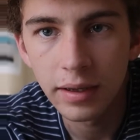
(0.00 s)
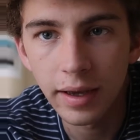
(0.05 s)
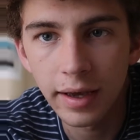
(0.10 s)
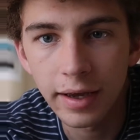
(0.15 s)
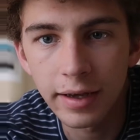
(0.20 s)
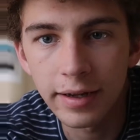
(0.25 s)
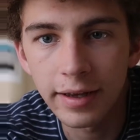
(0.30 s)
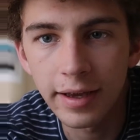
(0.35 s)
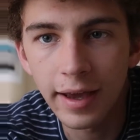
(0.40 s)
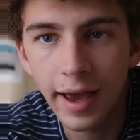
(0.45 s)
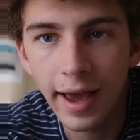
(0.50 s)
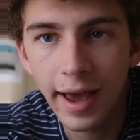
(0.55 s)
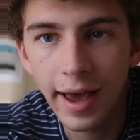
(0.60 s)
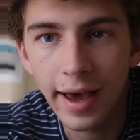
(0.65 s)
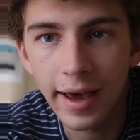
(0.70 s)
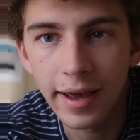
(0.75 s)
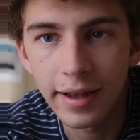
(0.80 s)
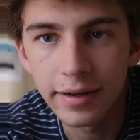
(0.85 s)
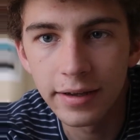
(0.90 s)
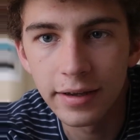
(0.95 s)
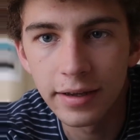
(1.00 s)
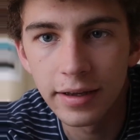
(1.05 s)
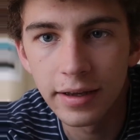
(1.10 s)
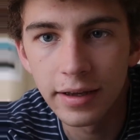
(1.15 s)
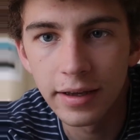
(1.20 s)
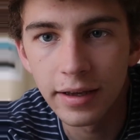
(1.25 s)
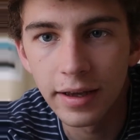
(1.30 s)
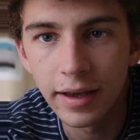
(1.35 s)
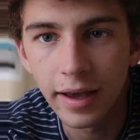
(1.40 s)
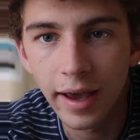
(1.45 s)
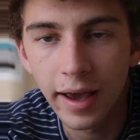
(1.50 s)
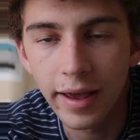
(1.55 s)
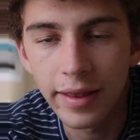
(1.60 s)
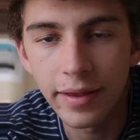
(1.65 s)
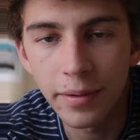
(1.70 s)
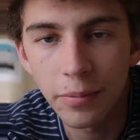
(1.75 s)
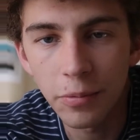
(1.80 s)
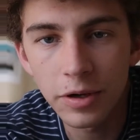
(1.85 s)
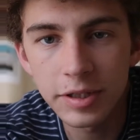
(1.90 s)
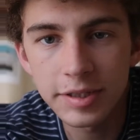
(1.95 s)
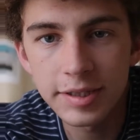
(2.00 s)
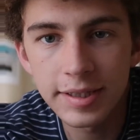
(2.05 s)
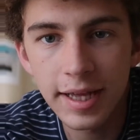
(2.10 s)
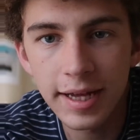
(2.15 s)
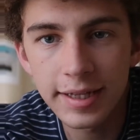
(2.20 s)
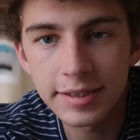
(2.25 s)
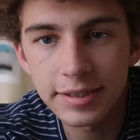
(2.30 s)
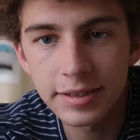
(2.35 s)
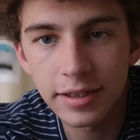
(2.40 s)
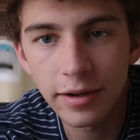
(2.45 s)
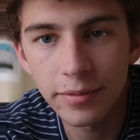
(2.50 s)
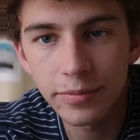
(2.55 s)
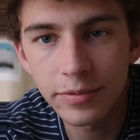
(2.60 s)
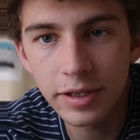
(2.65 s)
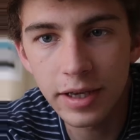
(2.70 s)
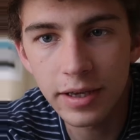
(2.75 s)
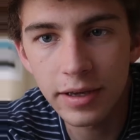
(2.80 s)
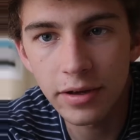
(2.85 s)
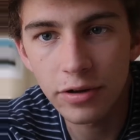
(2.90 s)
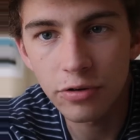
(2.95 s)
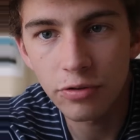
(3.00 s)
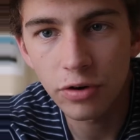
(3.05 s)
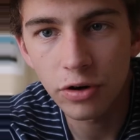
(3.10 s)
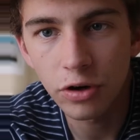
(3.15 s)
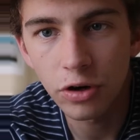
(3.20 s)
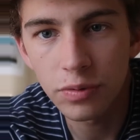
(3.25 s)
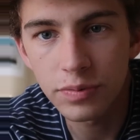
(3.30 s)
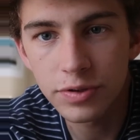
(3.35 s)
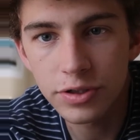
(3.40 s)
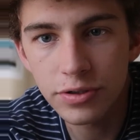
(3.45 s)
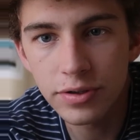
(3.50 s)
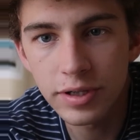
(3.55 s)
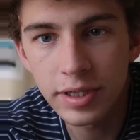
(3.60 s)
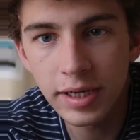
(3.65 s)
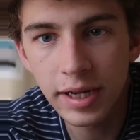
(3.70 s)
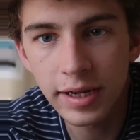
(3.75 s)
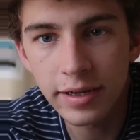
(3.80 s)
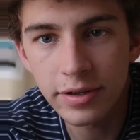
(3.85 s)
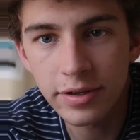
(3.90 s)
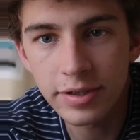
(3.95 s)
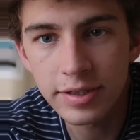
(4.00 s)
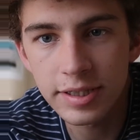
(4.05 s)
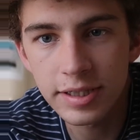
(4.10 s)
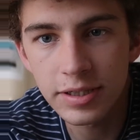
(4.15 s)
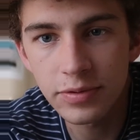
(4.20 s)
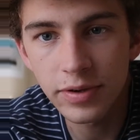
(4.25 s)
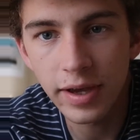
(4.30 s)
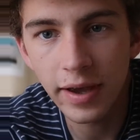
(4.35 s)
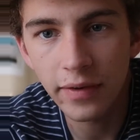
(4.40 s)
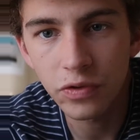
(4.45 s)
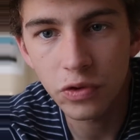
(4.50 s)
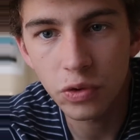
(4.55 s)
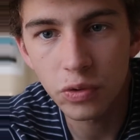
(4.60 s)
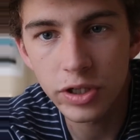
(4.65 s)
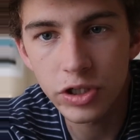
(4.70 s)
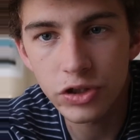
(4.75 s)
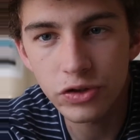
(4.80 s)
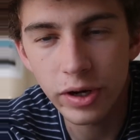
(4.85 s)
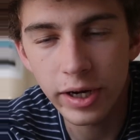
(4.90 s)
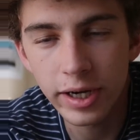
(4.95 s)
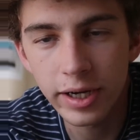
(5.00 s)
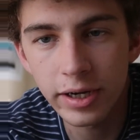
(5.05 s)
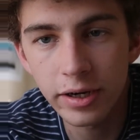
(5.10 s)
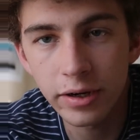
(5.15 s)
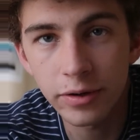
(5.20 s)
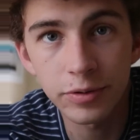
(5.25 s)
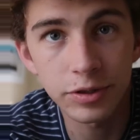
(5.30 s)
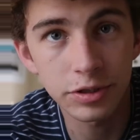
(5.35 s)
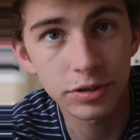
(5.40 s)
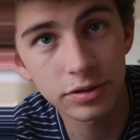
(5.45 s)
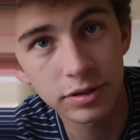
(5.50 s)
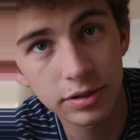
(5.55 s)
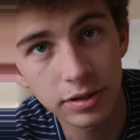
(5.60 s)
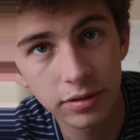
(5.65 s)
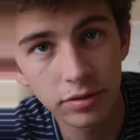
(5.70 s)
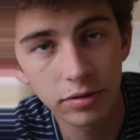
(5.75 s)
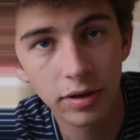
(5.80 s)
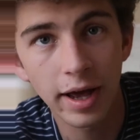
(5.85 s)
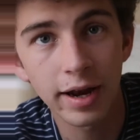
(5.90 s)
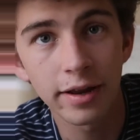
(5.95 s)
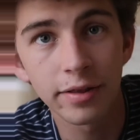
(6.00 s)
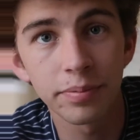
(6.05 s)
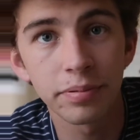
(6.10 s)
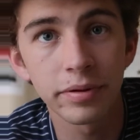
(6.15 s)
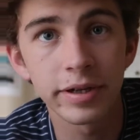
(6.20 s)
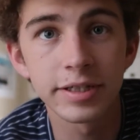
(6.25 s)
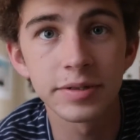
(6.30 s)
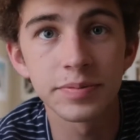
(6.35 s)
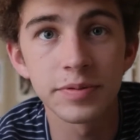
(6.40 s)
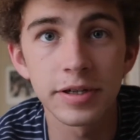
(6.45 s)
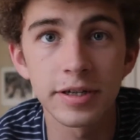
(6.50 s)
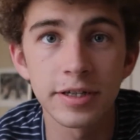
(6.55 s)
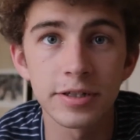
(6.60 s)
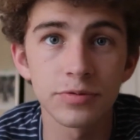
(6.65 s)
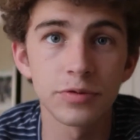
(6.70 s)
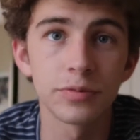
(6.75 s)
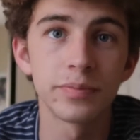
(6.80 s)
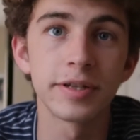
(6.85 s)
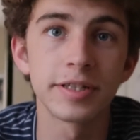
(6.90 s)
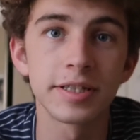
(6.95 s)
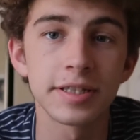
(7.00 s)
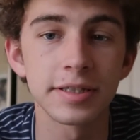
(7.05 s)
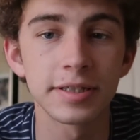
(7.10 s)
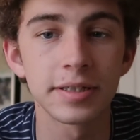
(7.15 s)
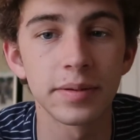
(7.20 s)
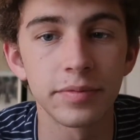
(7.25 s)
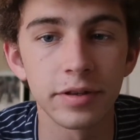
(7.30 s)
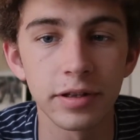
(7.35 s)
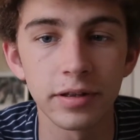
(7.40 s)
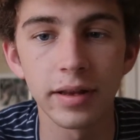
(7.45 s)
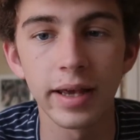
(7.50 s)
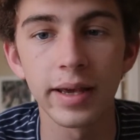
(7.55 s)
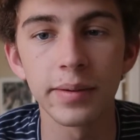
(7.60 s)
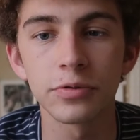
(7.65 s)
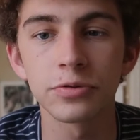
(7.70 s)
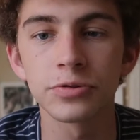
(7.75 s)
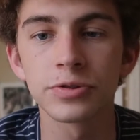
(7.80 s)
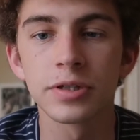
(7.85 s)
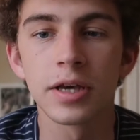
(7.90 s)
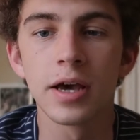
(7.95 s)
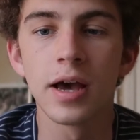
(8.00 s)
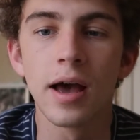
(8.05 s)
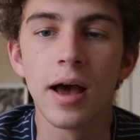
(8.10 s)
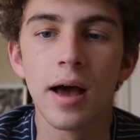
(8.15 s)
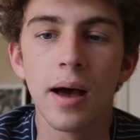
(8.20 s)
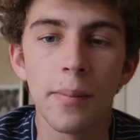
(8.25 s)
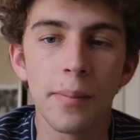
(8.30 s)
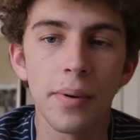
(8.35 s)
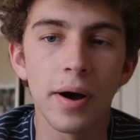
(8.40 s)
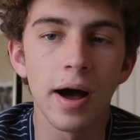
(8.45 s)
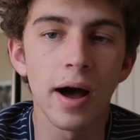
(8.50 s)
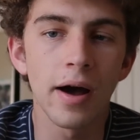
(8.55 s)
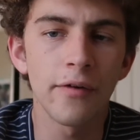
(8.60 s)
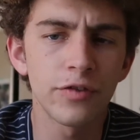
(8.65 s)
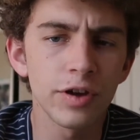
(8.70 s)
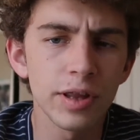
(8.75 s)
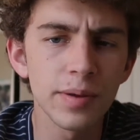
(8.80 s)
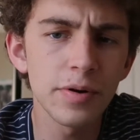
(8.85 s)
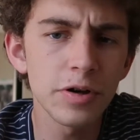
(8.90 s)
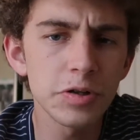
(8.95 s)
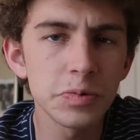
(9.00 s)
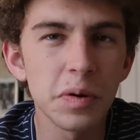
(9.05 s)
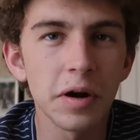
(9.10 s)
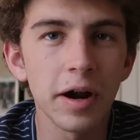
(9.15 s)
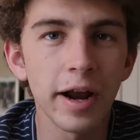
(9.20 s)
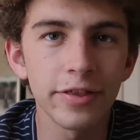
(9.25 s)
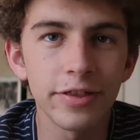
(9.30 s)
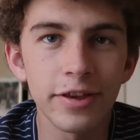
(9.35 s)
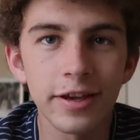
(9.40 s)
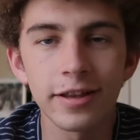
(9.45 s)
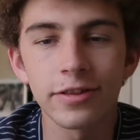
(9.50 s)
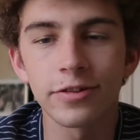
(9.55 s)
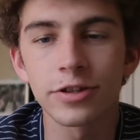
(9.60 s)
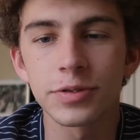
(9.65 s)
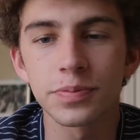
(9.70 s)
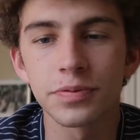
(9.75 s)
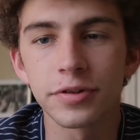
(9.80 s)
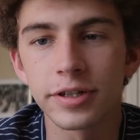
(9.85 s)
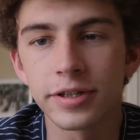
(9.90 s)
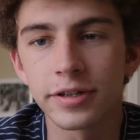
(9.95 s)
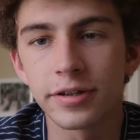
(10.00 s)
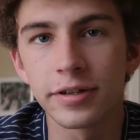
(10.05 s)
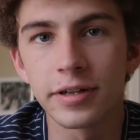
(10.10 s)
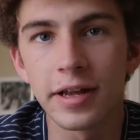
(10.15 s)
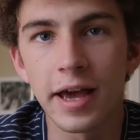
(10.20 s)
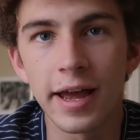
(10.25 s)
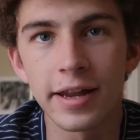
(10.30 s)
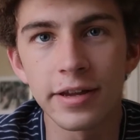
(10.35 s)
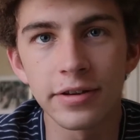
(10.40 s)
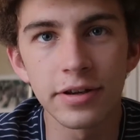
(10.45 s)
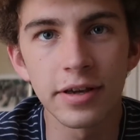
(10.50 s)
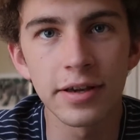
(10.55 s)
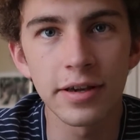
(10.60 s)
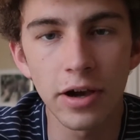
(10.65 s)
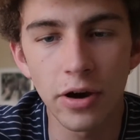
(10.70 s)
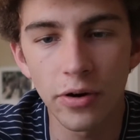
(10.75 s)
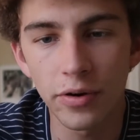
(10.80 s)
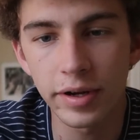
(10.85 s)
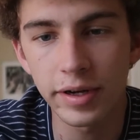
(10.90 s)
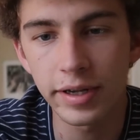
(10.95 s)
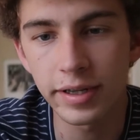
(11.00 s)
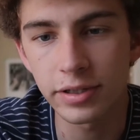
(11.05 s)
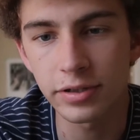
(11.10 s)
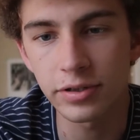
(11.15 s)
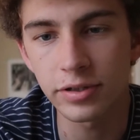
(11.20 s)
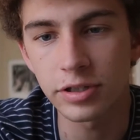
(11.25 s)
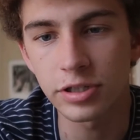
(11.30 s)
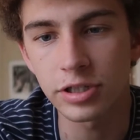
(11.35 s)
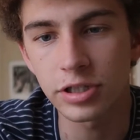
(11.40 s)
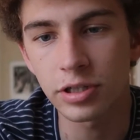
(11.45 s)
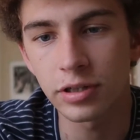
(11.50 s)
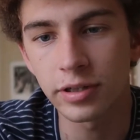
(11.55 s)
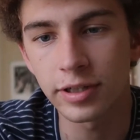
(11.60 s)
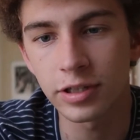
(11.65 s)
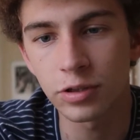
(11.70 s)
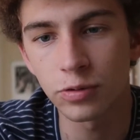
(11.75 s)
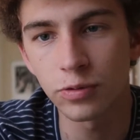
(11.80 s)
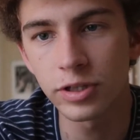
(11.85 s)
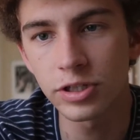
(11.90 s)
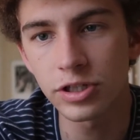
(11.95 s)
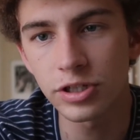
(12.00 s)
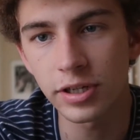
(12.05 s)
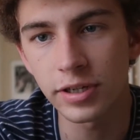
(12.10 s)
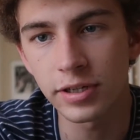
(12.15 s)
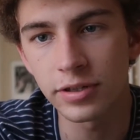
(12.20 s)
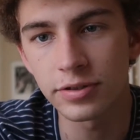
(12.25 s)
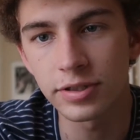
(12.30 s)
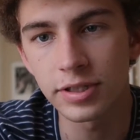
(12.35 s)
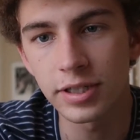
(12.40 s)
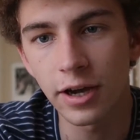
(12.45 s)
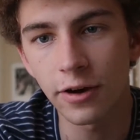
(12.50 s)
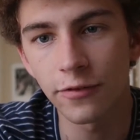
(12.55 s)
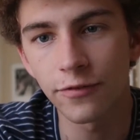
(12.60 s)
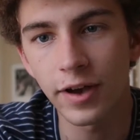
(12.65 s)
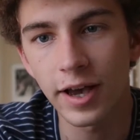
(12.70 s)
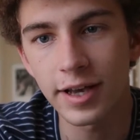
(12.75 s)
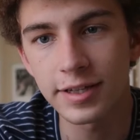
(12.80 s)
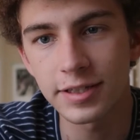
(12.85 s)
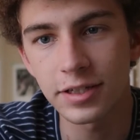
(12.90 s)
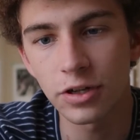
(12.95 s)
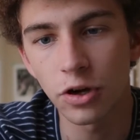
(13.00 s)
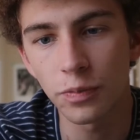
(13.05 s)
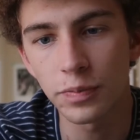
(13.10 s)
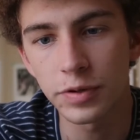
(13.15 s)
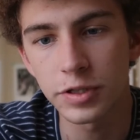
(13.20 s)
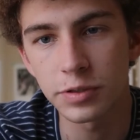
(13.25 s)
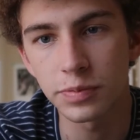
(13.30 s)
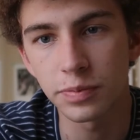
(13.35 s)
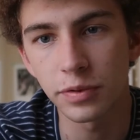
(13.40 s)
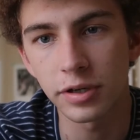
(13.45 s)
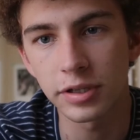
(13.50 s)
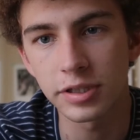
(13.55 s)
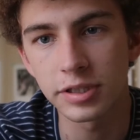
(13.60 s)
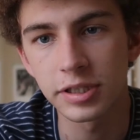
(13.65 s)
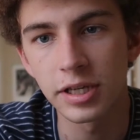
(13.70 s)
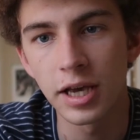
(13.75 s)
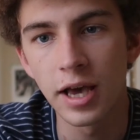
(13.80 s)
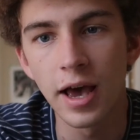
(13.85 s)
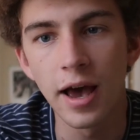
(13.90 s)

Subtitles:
and hit add. And then once that's done, we can go to our home screen, and you can see we have Twitch right here, which looks a little out of place because we're missing some of the labels. But for the most part, I think it looks pretty good. And you can go in and you can just click Twitch, and you see how fast it opens books.